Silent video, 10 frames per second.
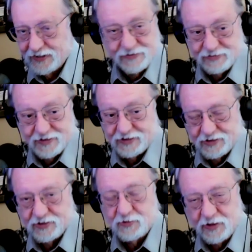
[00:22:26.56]
And
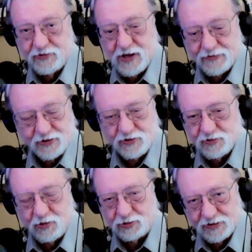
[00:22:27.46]
to do a RIF, you have to go
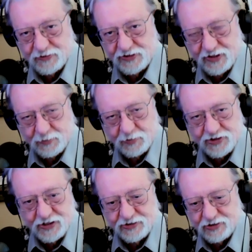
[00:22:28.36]
through a whole different set of
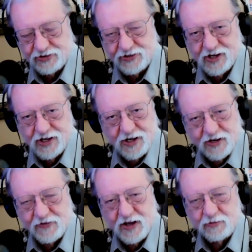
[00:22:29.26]
procedures.
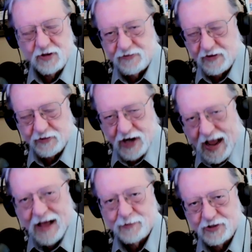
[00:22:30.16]
If a RIF ever
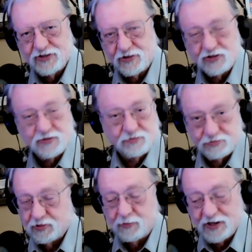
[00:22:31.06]
happens, those
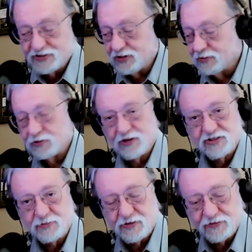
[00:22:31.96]
probationary
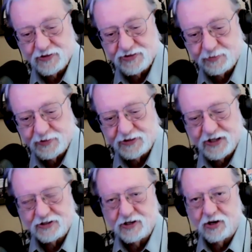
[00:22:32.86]
employees will be the first to be
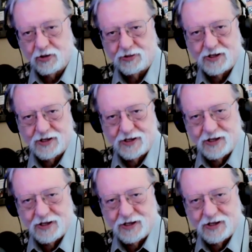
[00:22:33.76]
let go.